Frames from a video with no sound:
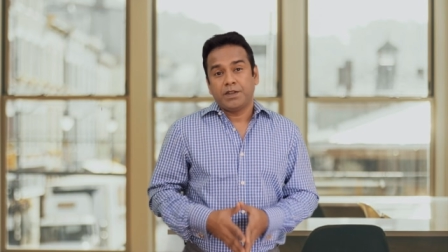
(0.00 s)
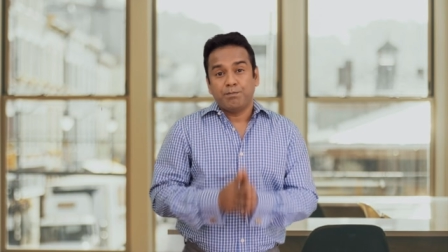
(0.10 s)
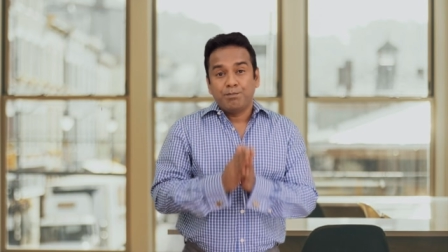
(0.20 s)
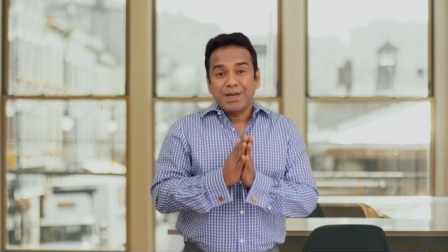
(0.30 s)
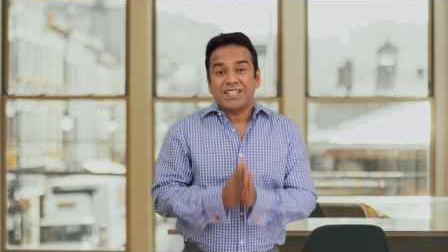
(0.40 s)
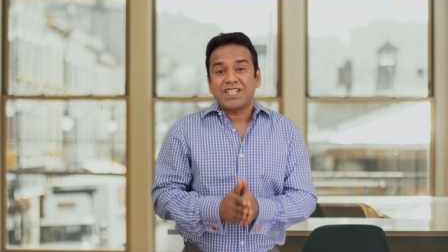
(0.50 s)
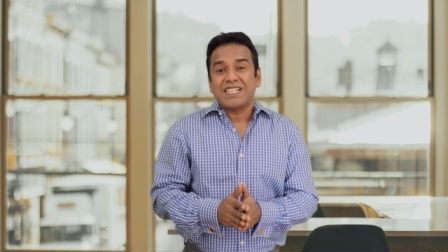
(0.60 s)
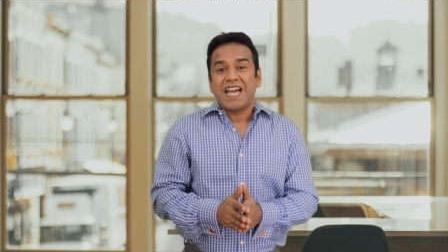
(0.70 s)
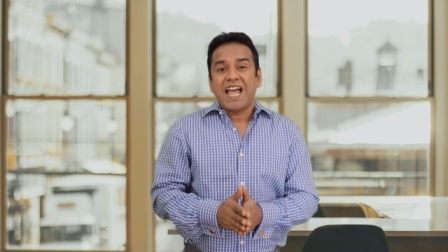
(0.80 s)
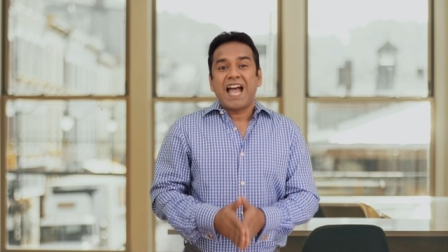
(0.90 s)
The
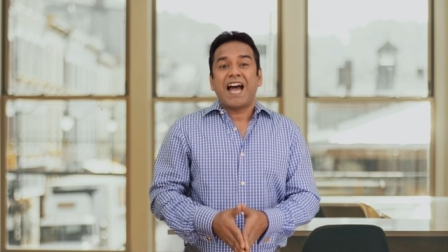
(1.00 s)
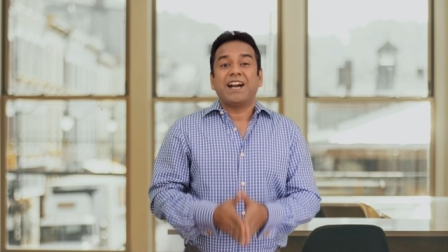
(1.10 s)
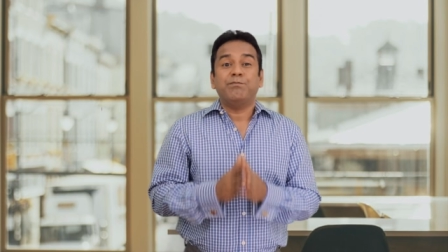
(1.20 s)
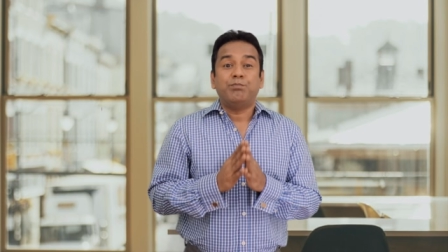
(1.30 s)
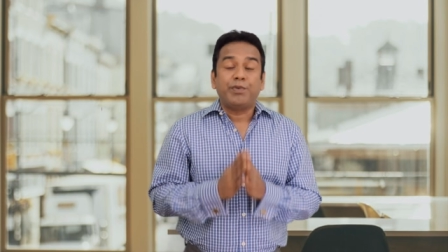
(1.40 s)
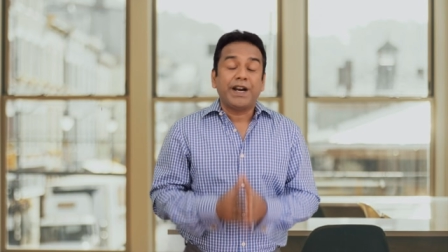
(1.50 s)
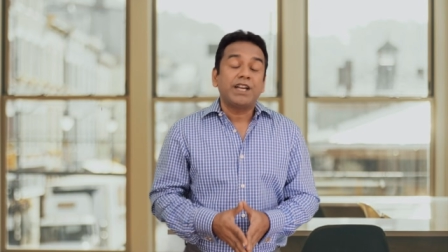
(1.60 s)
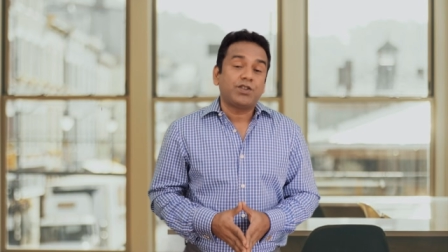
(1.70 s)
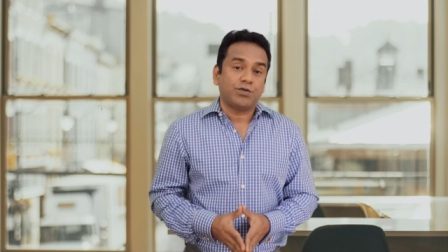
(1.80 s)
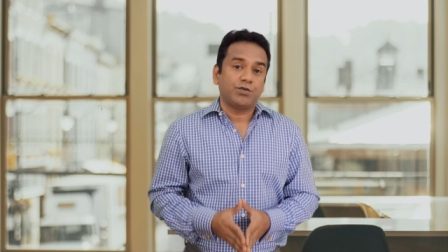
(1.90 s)
business had a
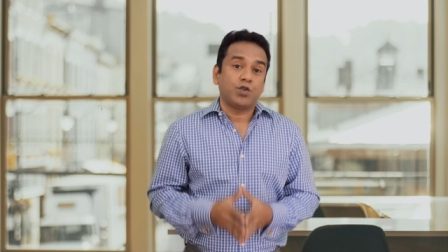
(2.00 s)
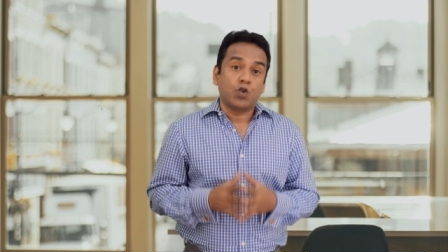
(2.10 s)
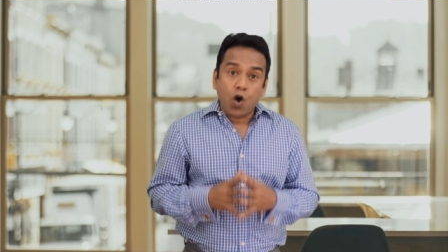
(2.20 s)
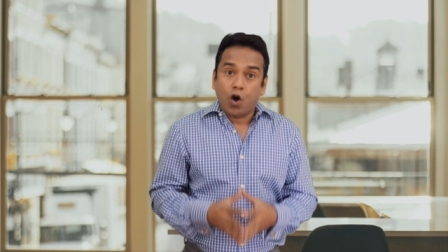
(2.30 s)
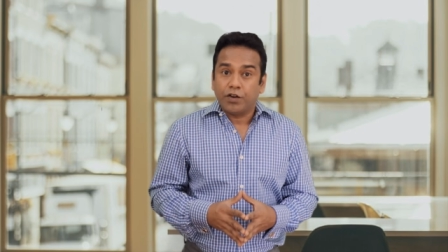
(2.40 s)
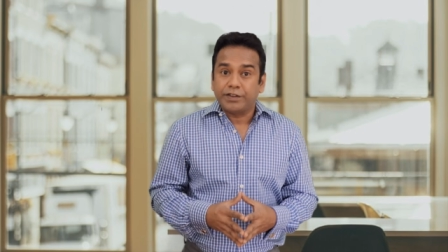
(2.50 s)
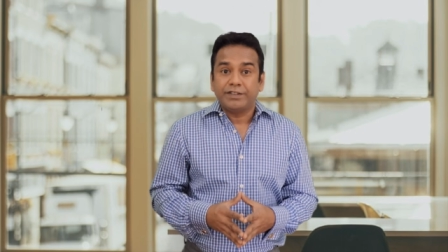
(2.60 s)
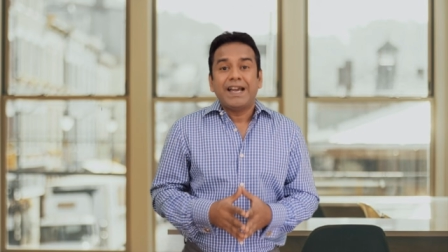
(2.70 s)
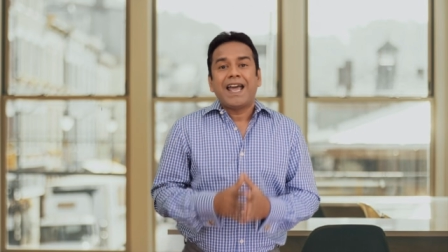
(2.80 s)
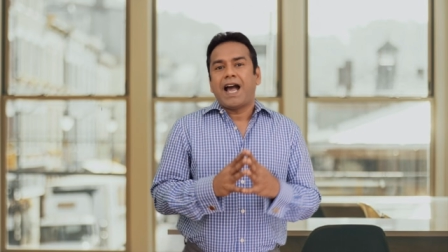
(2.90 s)
breakthrough growth
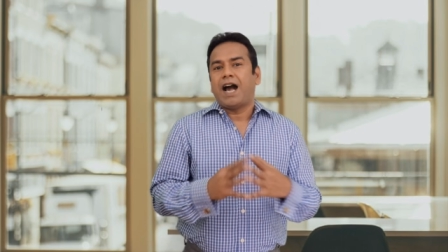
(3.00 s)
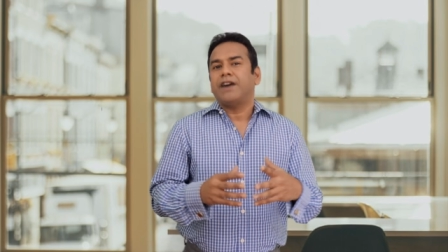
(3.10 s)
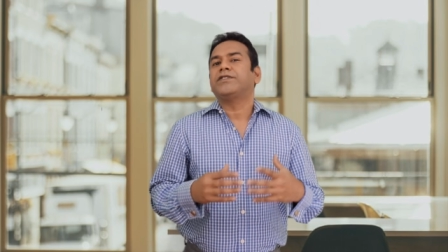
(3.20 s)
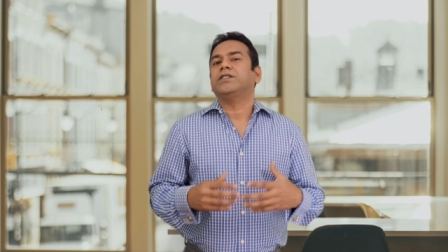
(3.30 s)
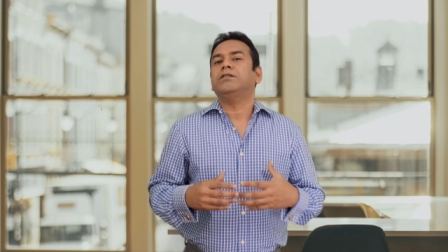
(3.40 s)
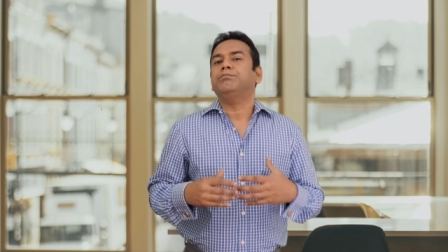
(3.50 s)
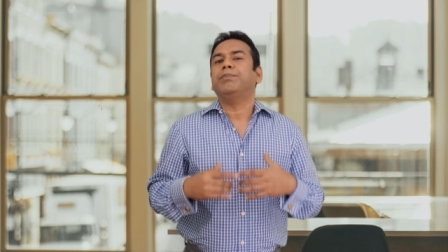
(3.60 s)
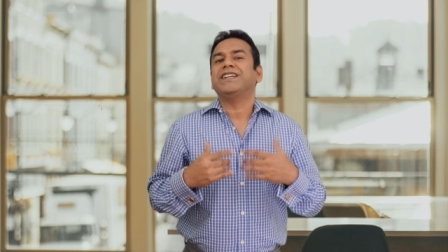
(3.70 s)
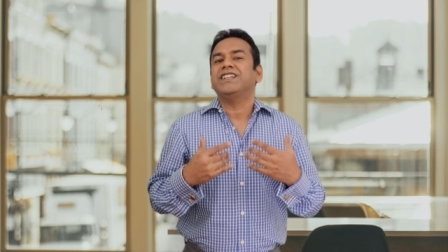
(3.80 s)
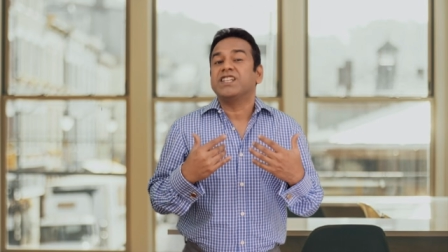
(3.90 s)
after
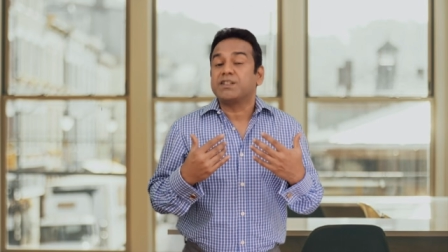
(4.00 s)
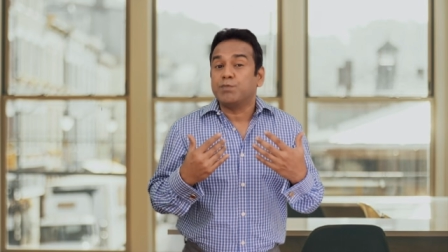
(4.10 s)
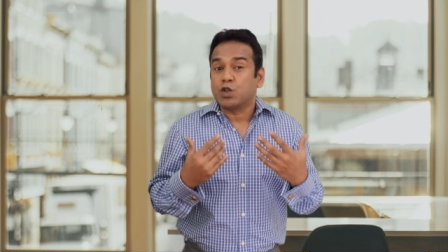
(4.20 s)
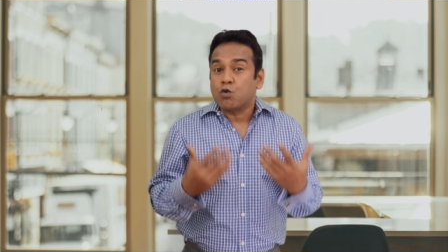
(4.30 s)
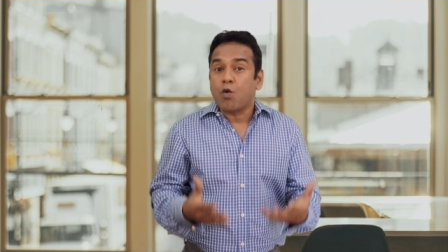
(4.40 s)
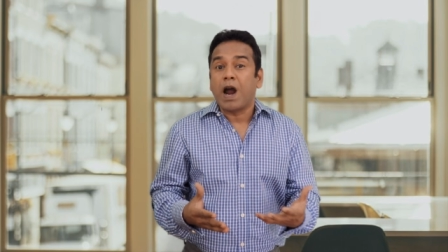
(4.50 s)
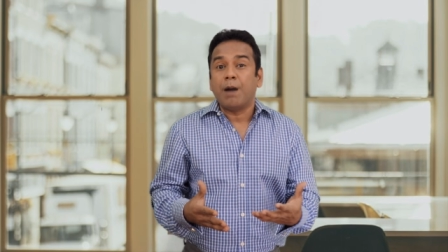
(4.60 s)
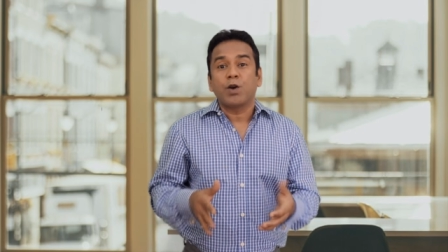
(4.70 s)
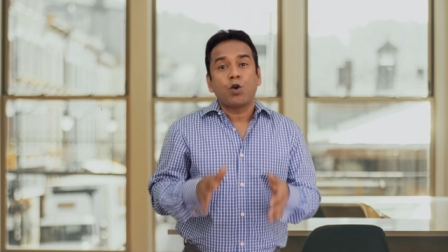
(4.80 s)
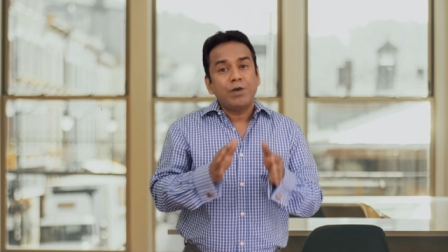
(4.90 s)
Bette Nesmith
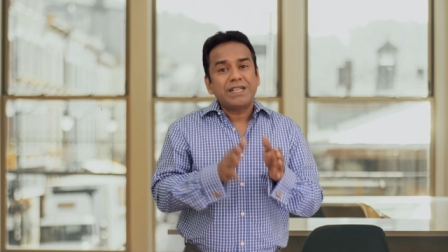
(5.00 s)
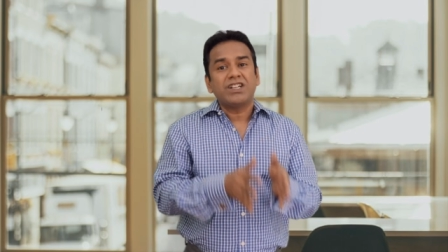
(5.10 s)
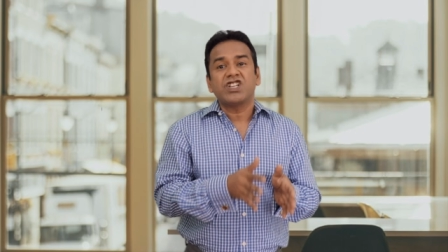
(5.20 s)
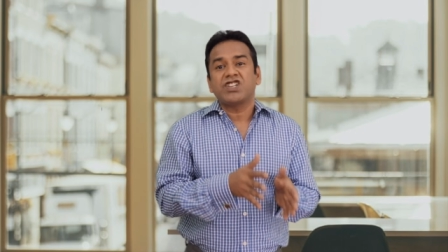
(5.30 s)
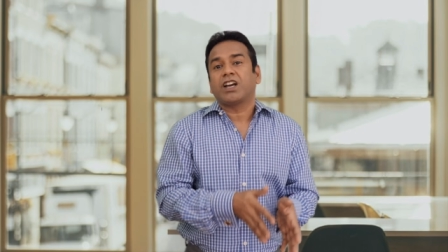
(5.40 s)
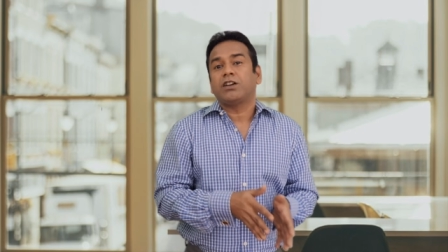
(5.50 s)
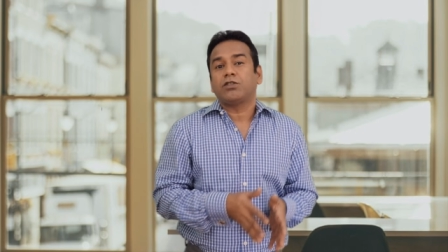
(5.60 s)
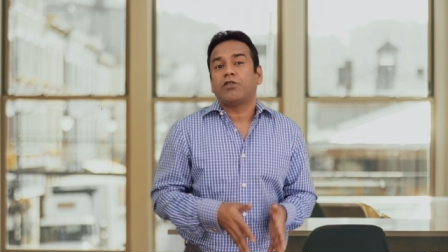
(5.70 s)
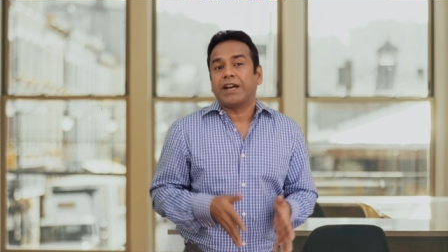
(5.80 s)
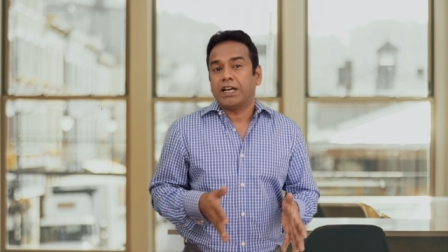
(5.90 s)
Graham quit her
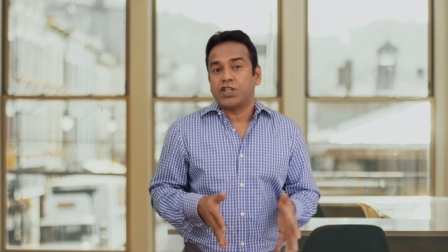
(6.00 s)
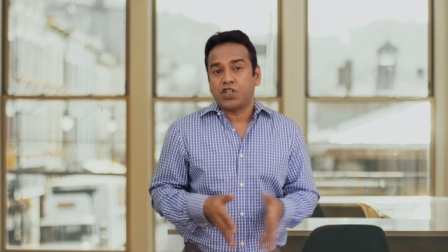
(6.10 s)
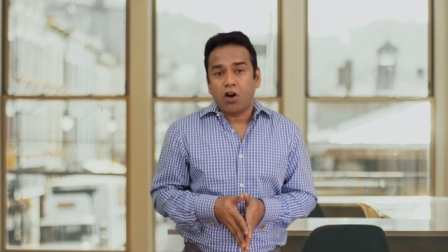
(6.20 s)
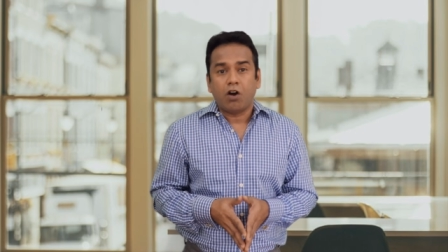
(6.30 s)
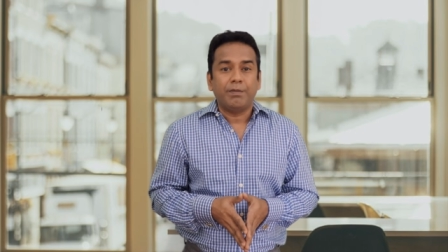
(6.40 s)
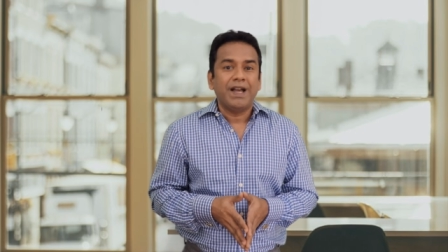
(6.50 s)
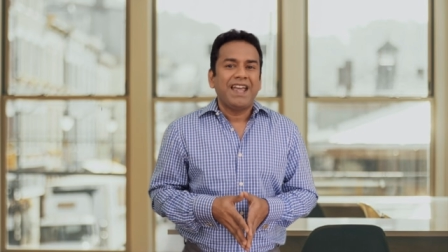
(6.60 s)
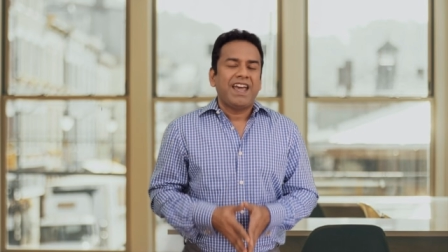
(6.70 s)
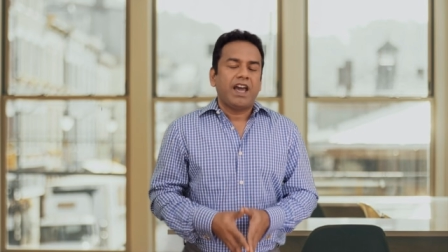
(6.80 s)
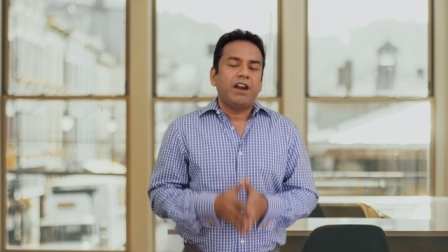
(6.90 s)
secretarial job
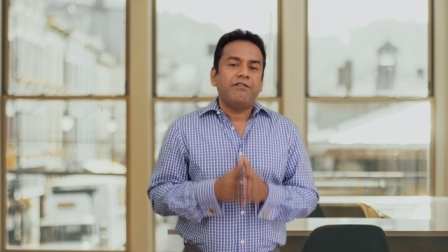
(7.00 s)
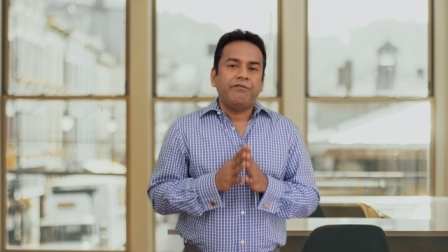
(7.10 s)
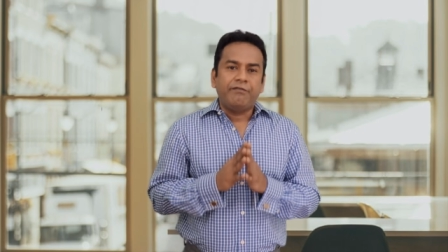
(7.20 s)
and